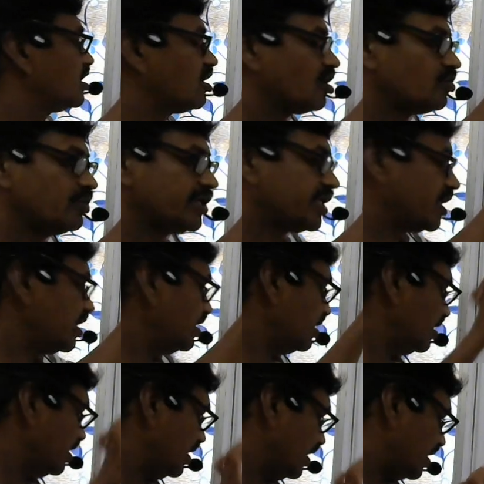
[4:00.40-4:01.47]
carbocation,
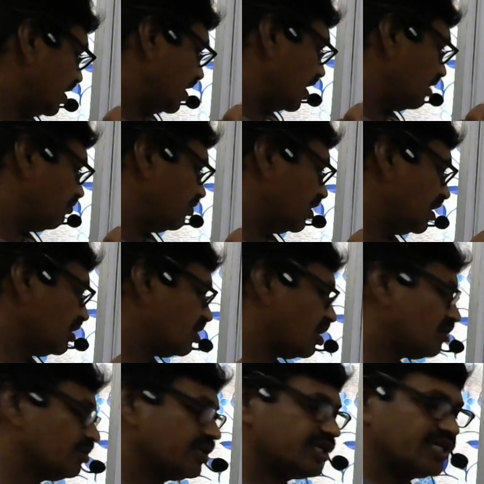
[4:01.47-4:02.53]
diphenyl
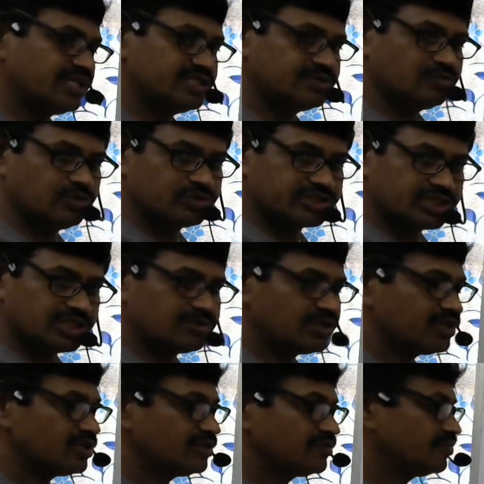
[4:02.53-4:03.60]
carbocation is more stable.
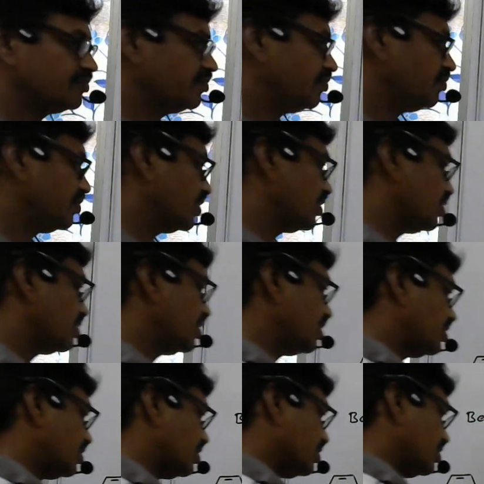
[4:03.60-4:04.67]
Then